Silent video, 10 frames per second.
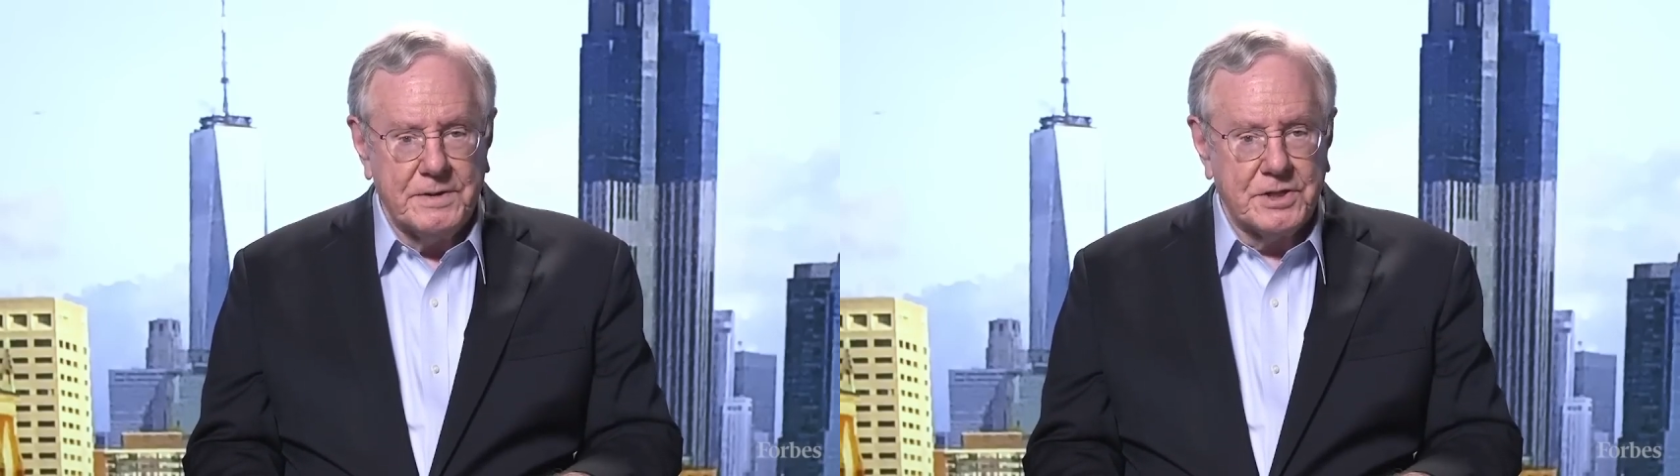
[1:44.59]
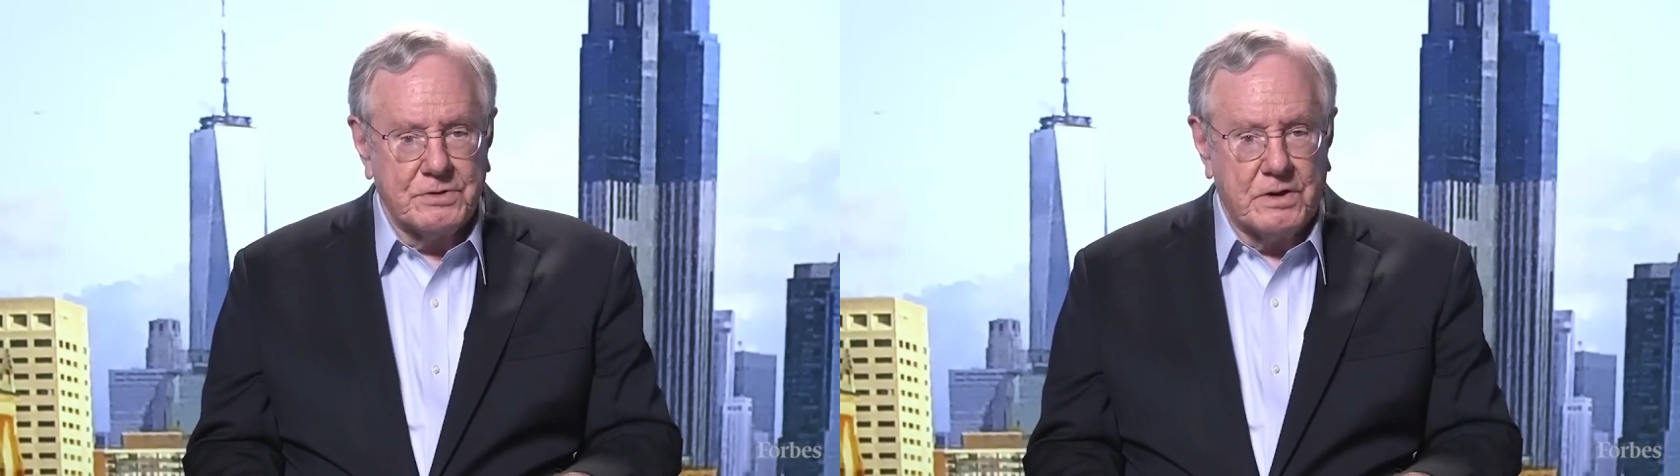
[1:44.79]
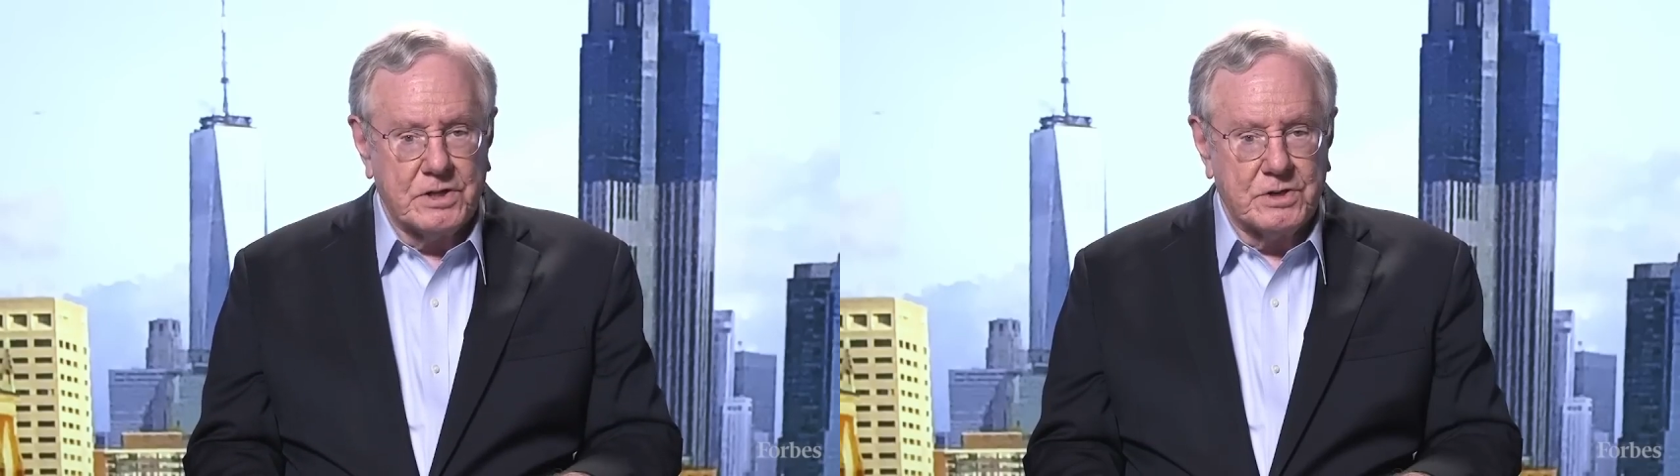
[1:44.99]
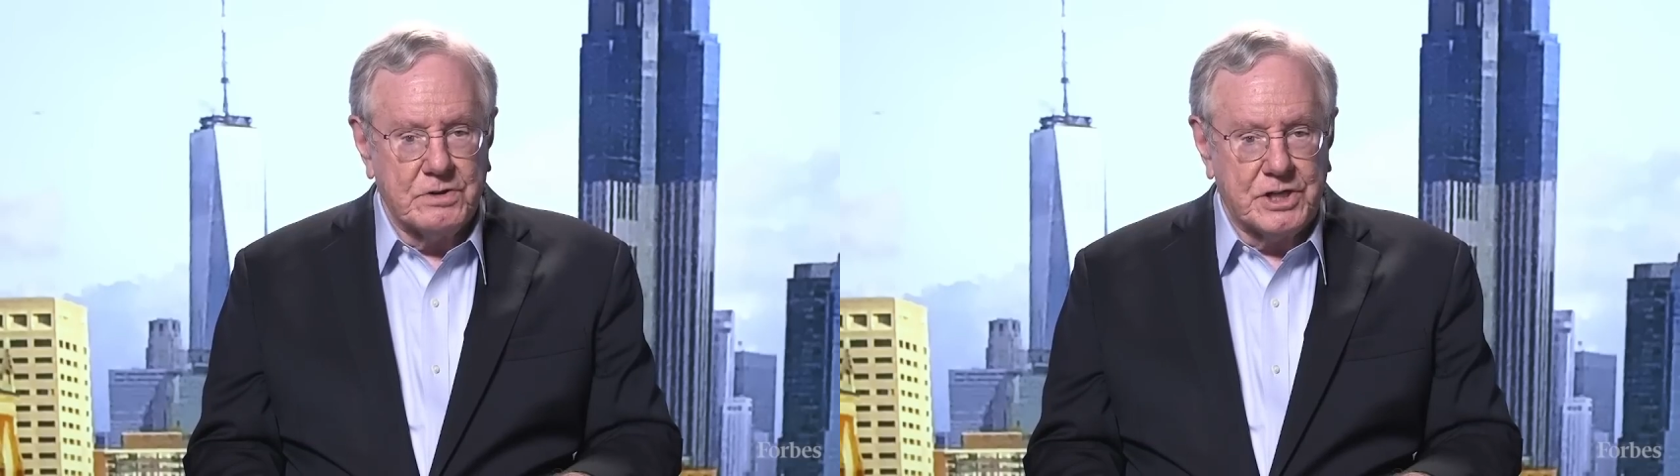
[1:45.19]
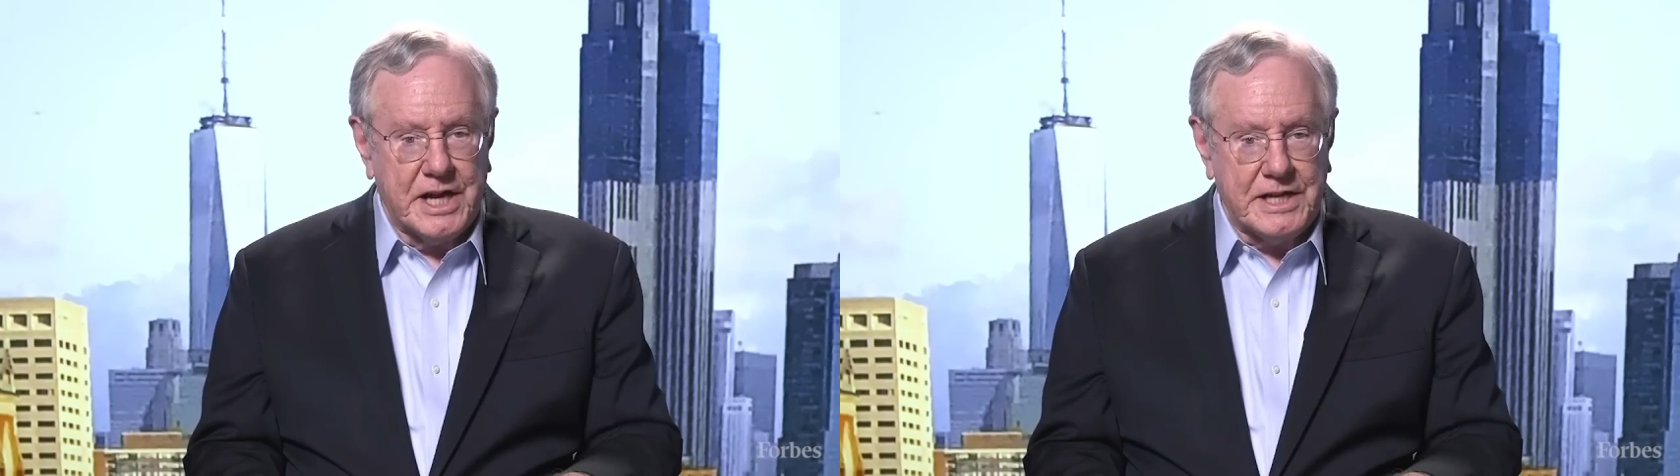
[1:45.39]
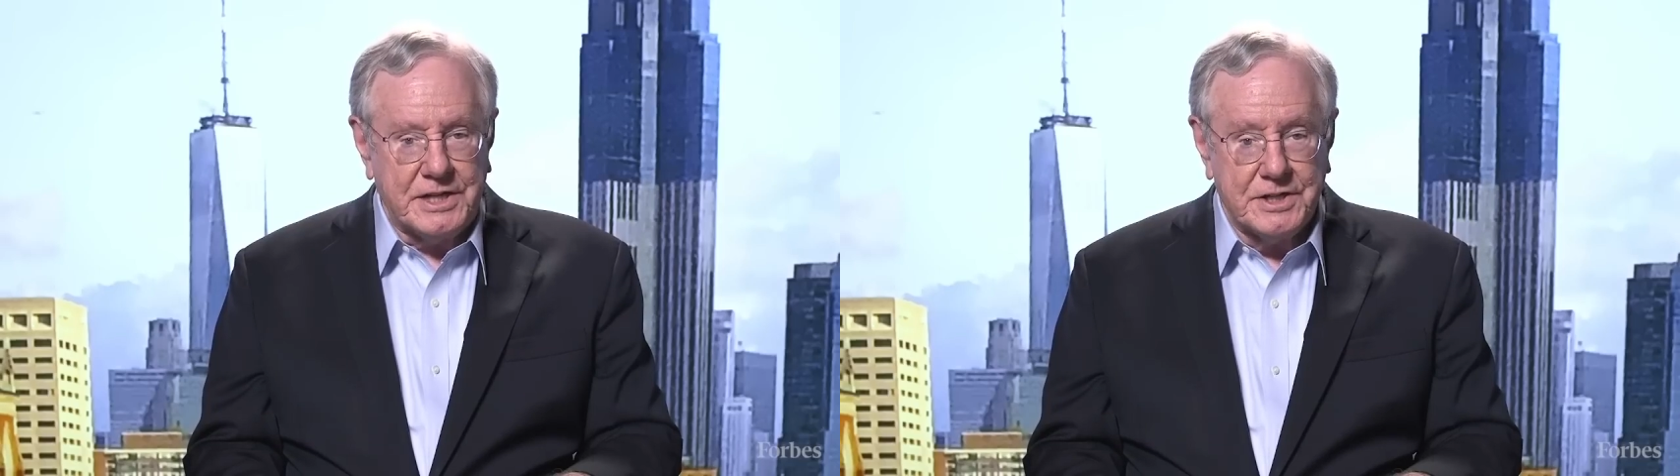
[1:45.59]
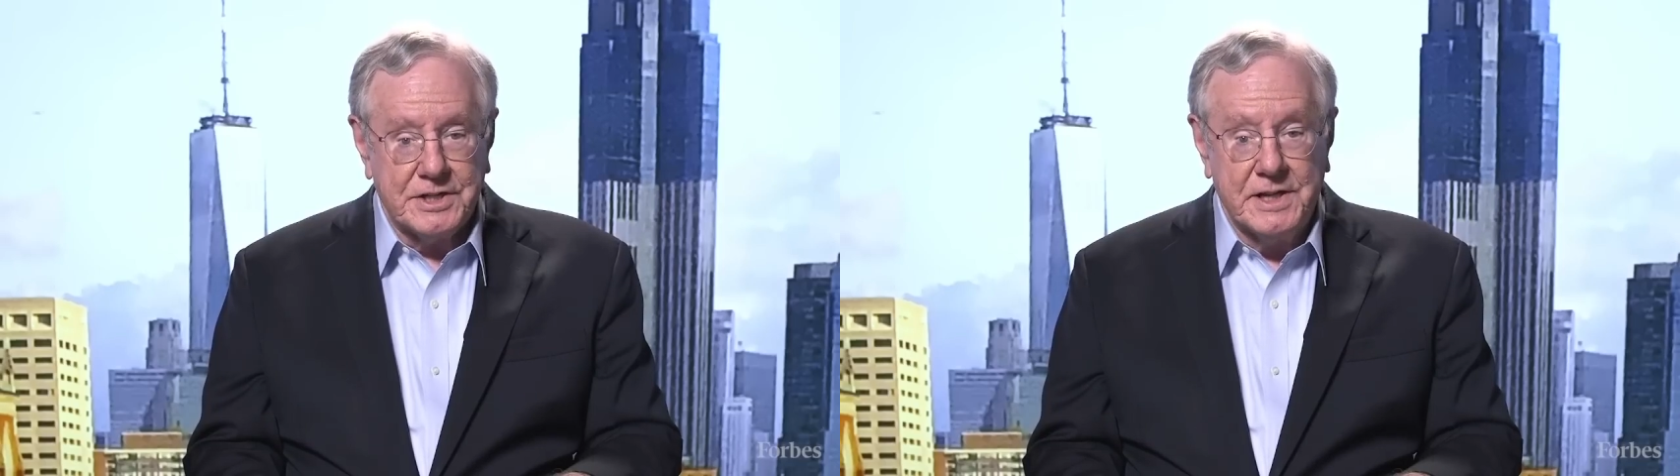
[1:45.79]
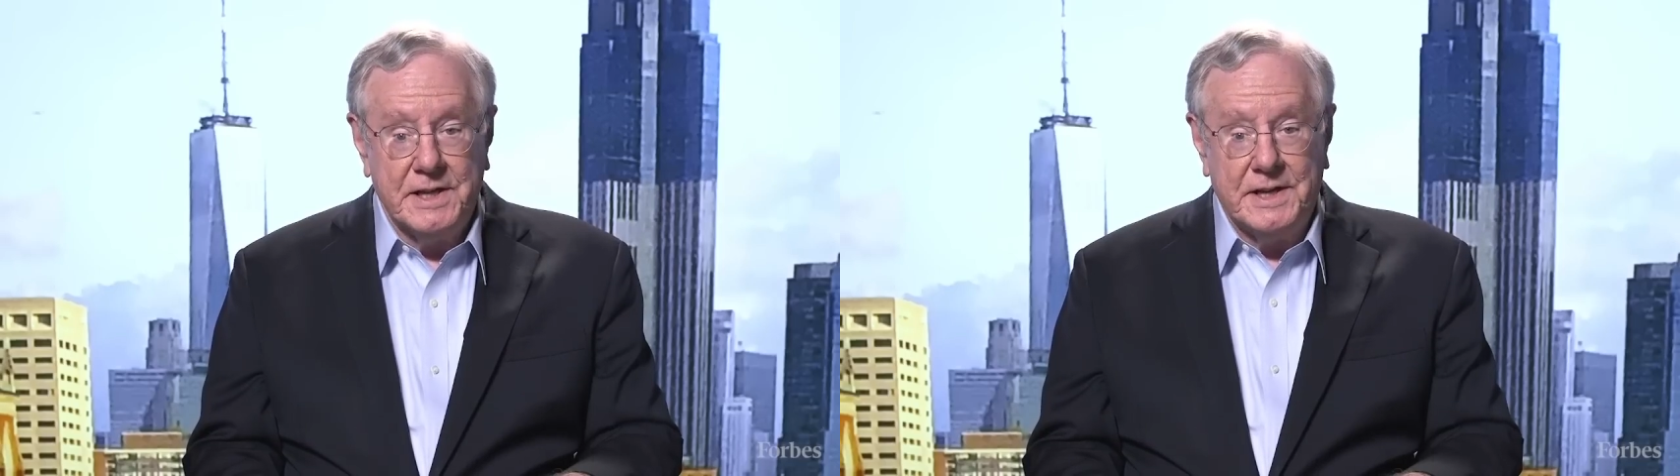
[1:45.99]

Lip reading: the structural changes,